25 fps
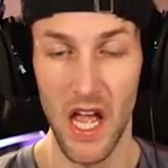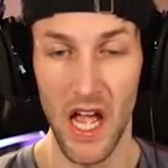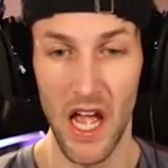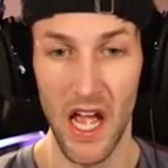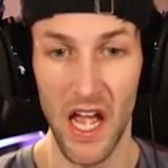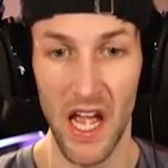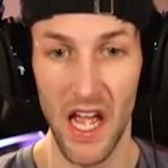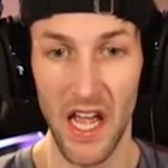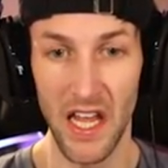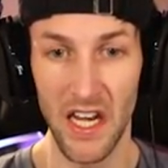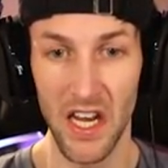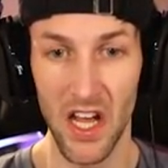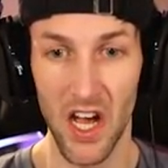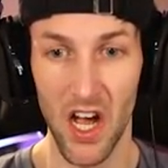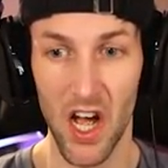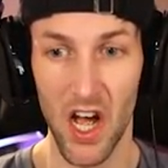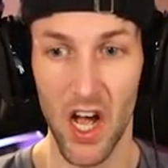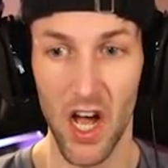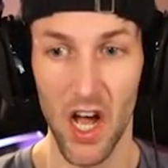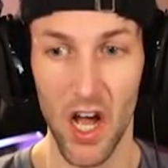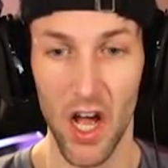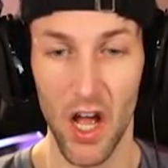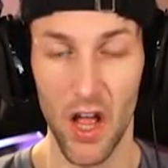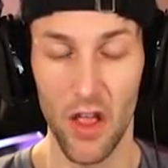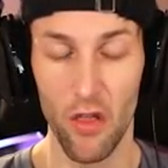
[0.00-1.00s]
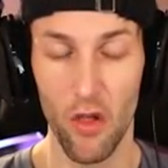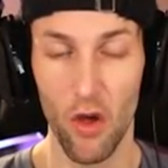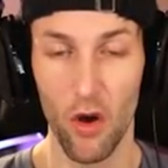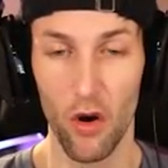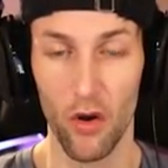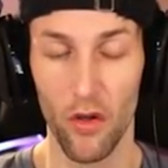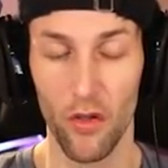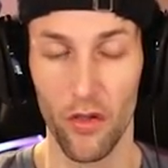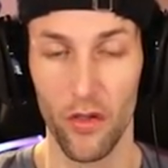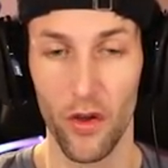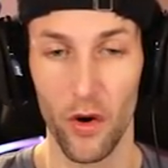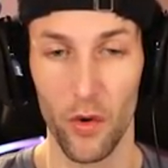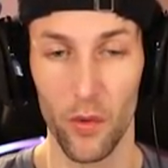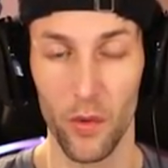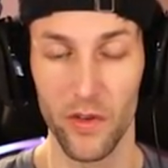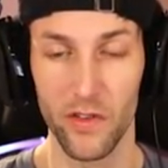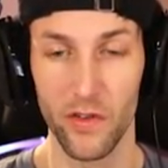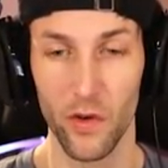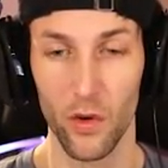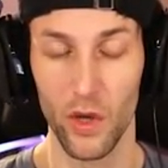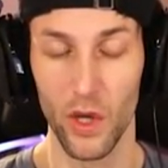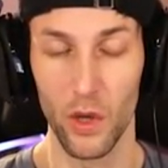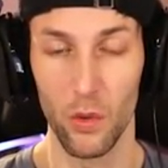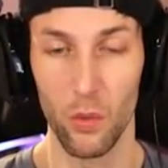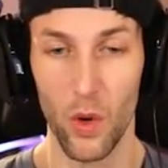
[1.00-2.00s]
And there
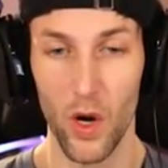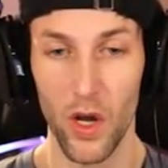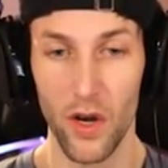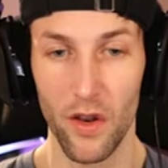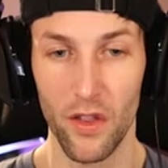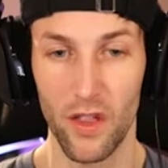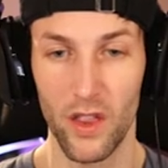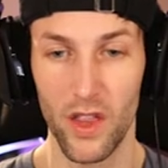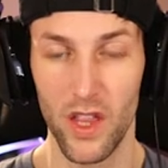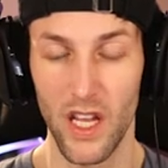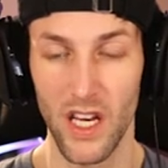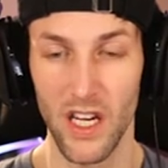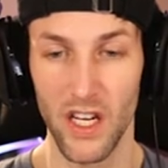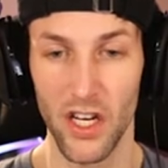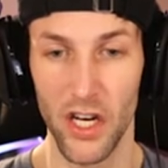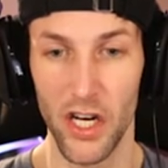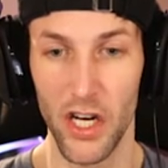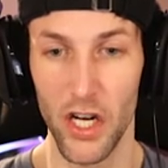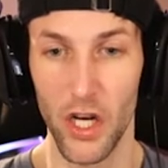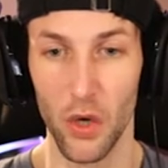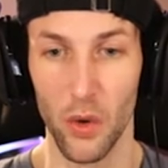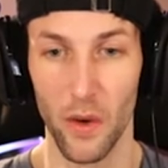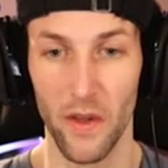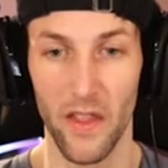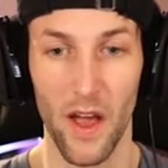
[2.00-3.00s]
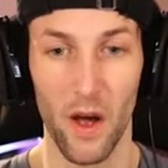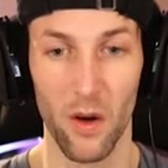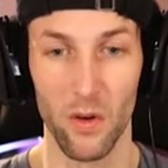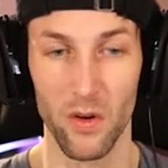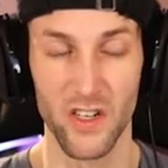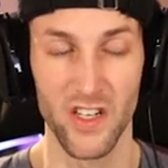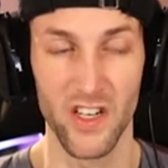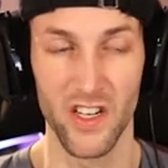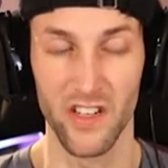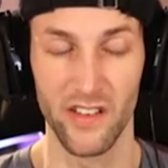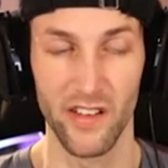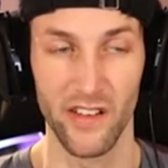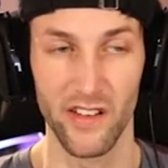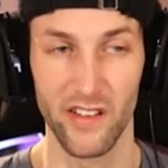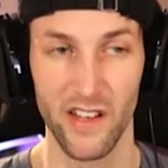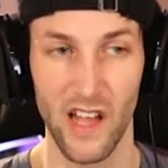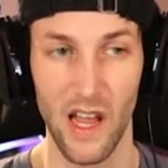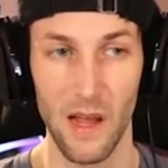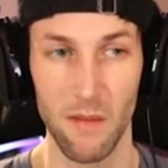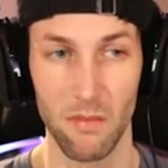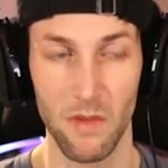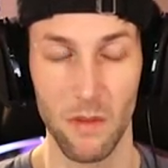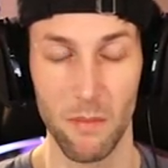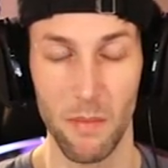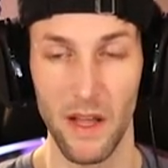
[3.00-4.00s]
was only one thing to do, and that was just
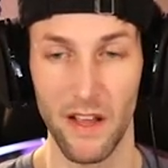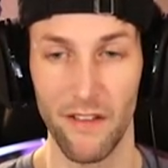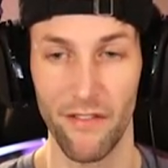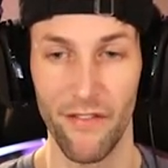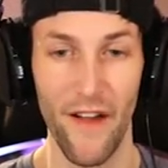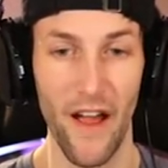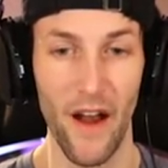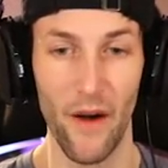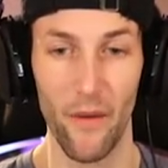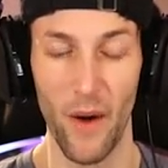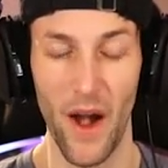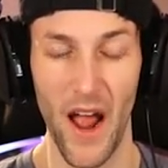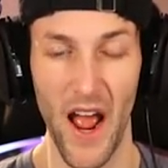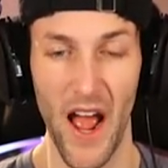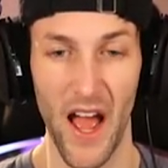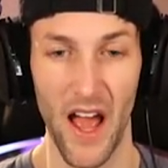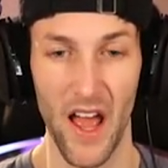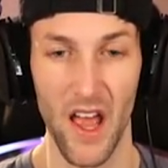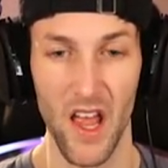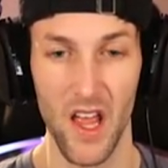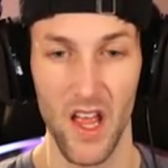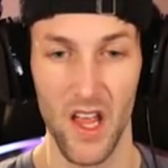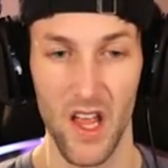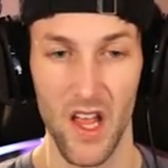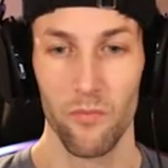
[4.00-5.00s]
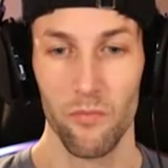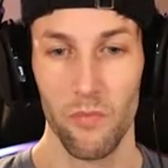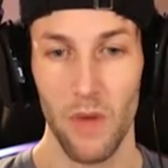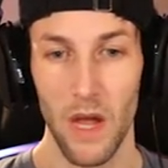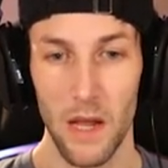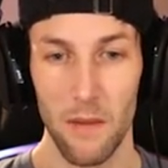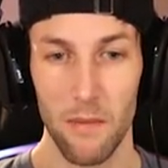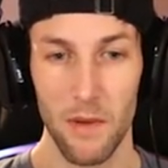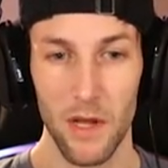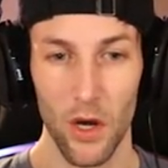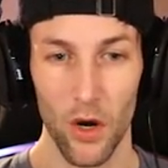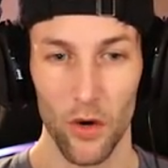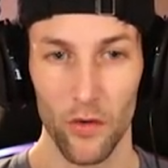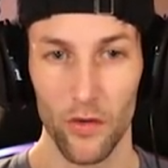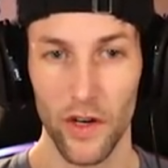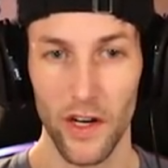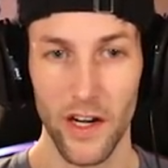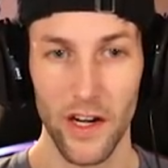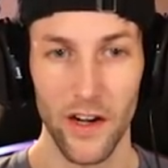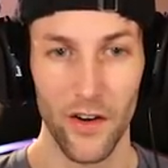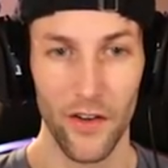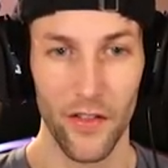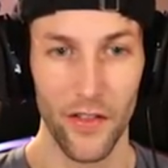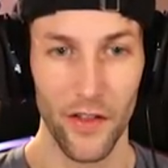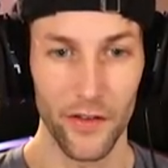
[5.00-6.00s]
escape the big fat rat. Maybe over
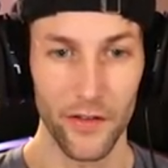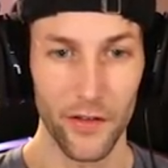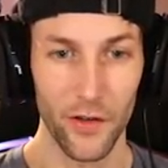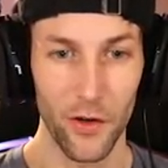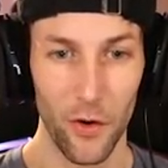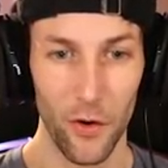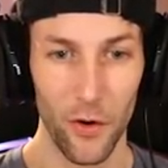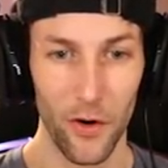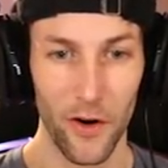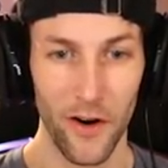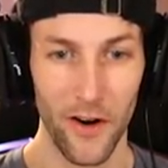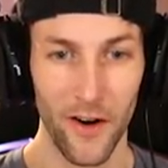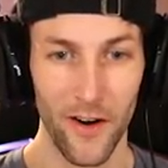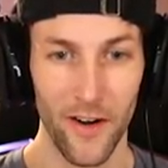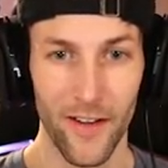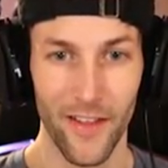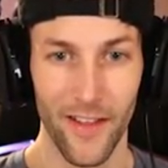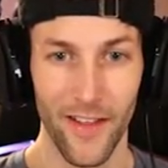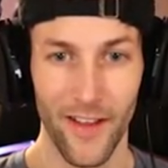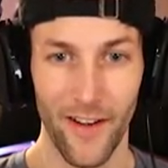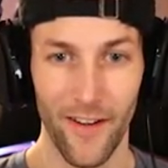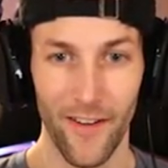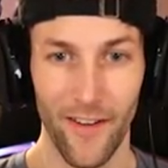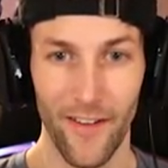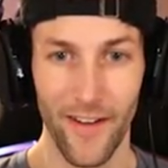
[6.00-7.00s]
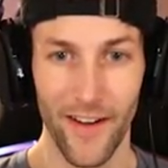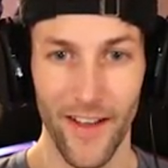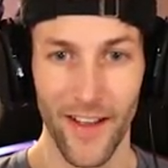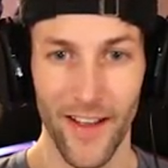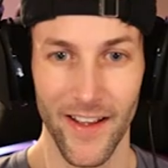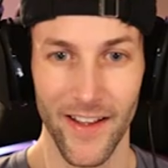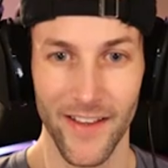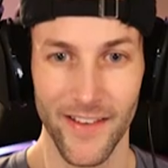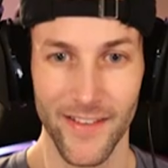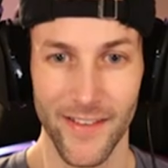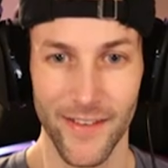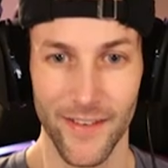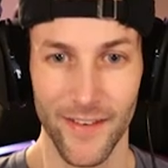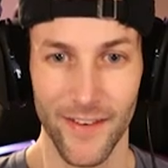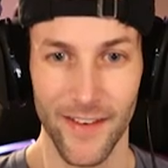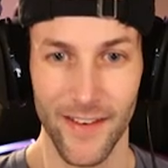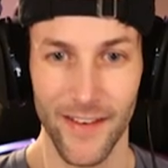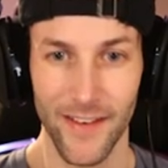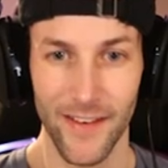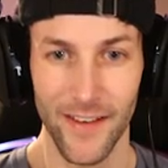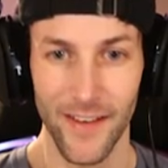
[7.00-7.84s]
here in this corner. There it is.